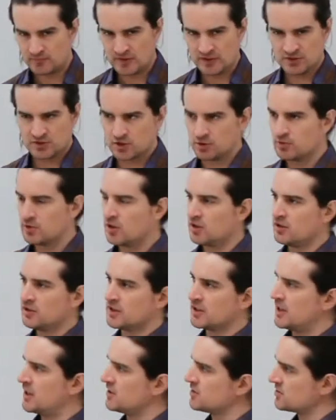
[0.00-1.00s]
So in all
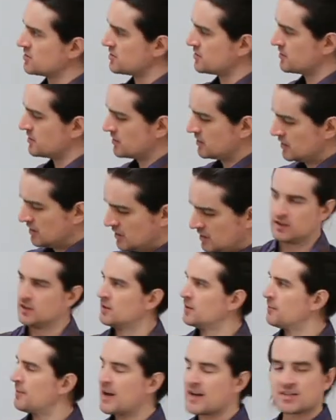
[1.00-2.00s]
the cases in
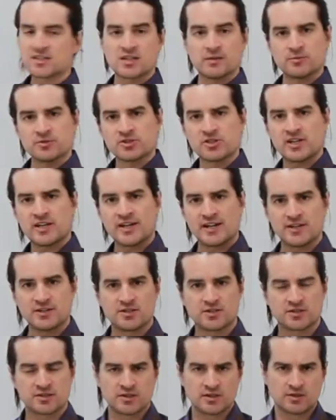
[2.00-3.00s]
the past couple
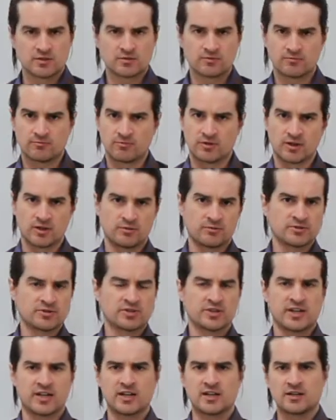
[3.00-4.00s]
slides where it was
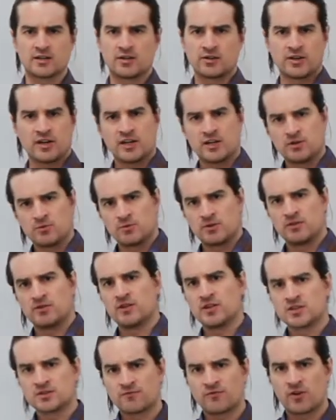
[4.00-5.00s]
like, okay, you went
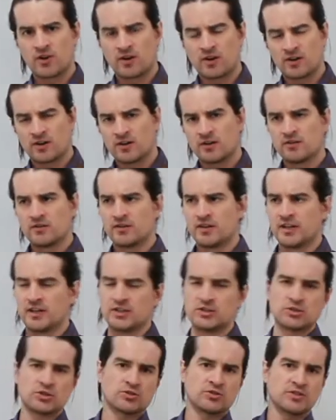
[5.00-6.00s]
this far and
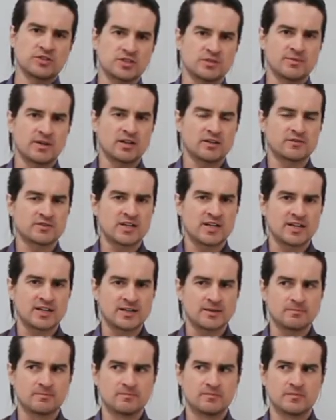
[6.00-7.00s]
it took this amount of
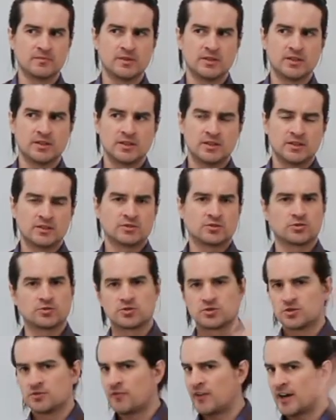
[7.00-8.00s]
time, so
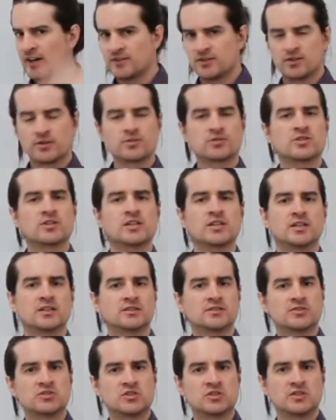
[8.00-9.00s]
just divide those
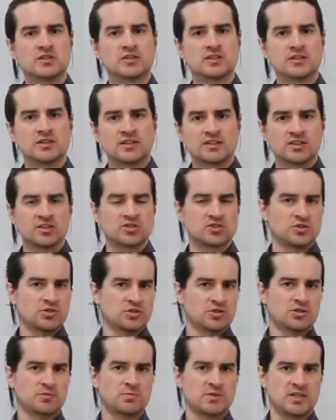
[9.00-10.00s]
things, that tells you
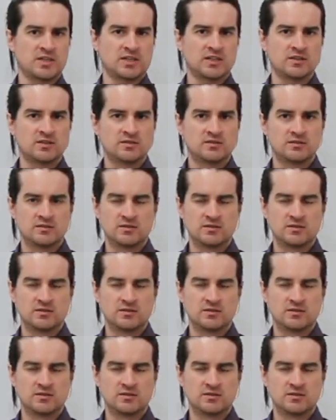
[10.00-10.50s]
your speed.